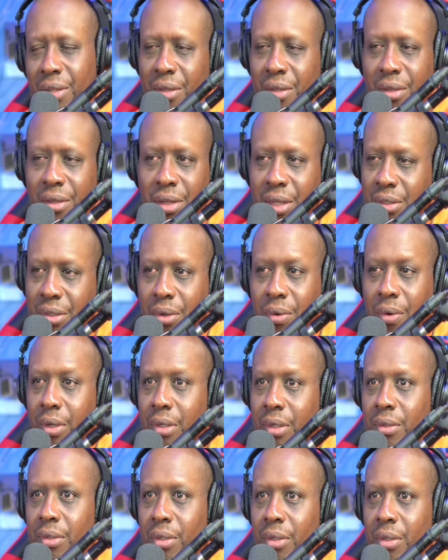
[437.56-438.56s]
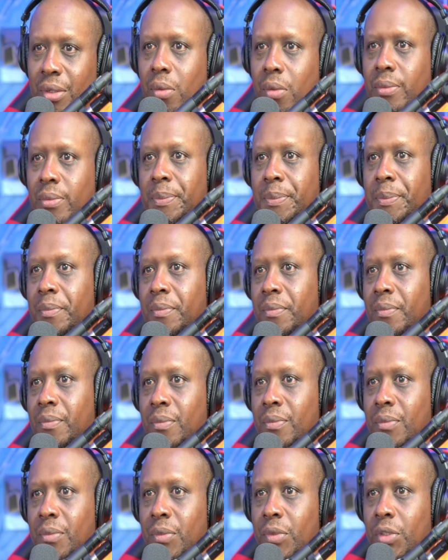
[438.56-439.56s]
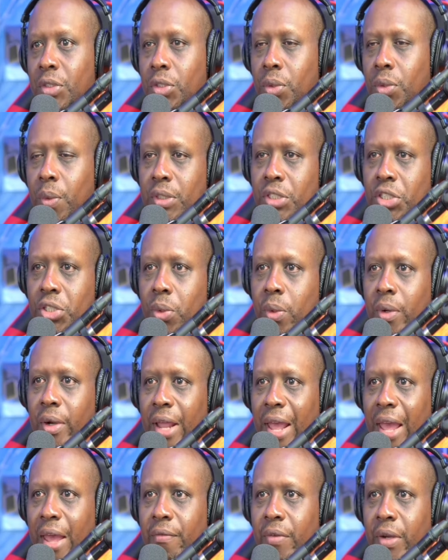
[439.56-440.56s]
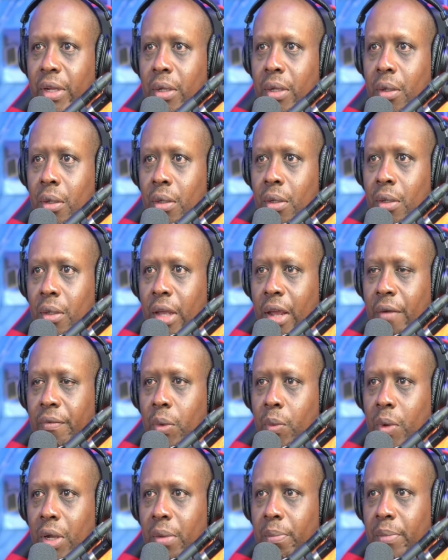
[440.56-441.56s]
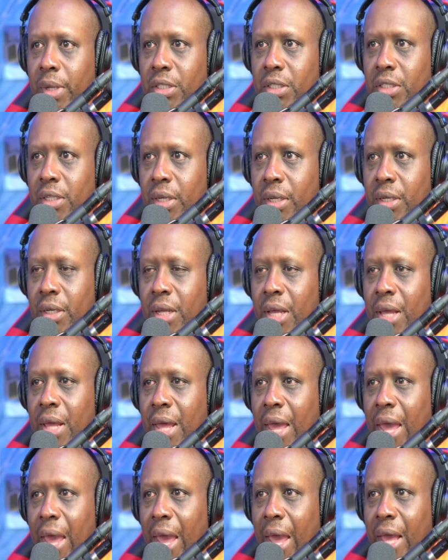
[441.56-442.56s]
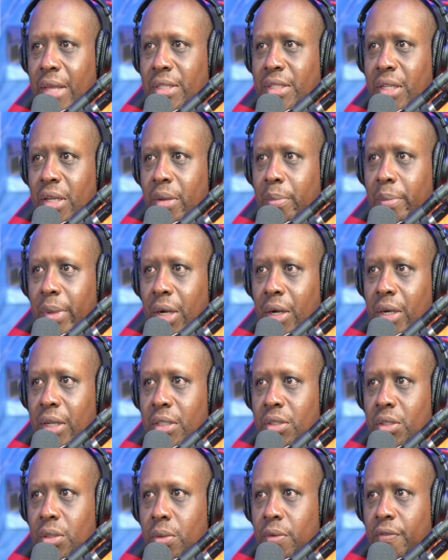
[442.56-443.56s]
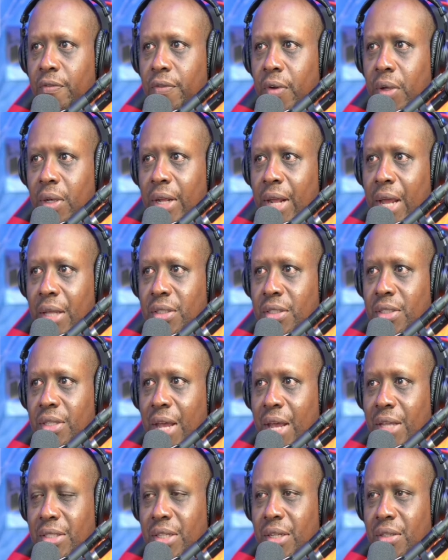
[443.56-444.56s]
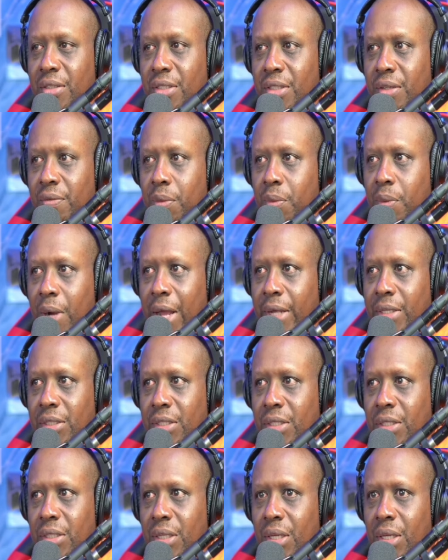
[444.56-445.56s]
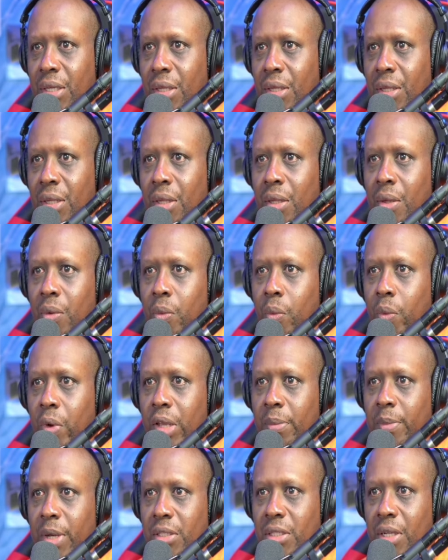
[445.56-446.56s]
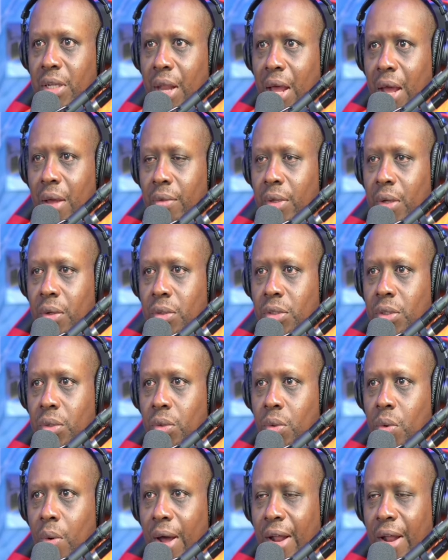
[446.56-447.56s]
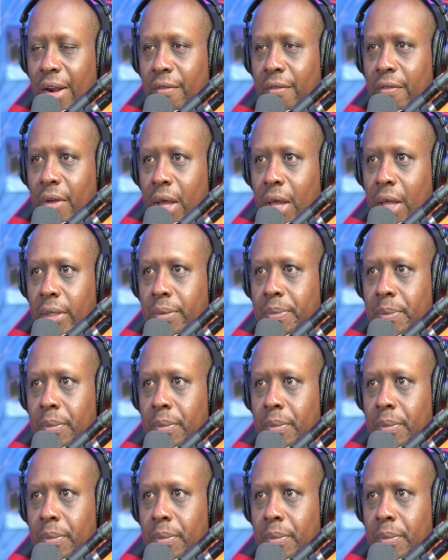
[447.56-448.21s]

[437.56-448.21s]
Let's go on now. Quote, to ensure every everyone in Michigan has the ability to fully exercise their civil rights, we must allow those who qualify